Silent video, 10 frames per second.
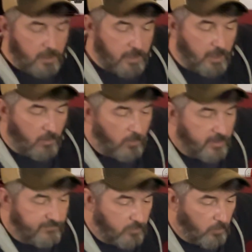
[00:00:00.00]
Now, what
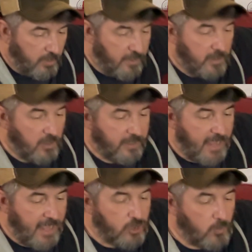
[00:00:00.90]
if you wanted like
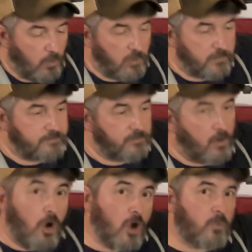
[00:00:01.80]
actual
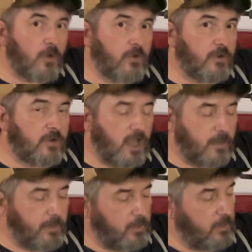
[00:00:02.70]
hardware in your
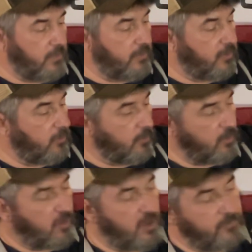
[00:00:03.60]
cockpit? Well, that's where
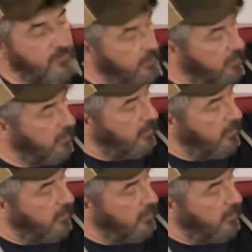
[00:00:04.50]
this comes in.